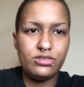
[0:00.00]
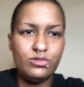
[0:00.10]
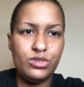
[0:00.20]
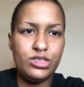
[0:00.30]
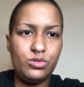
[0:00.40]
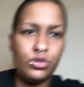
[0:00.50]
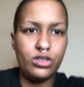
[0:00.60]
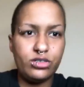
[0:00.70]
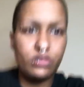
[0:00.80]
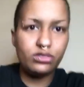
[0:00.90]
will this
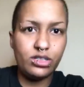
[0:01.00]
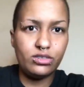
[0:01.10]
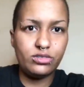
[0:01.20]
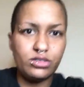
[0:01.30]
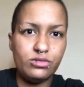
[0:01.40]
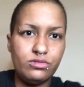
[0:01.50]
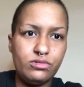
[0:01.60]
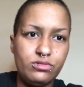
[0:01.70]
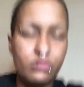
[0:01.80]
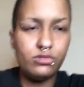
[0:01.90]
work? I don't know.
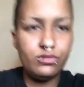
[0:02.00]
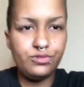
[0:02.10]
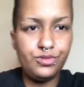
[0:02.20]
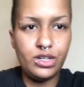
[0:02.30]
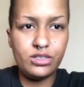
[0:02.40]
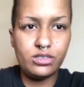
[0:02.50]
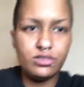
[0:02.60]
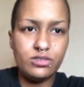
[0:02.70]
Fuck.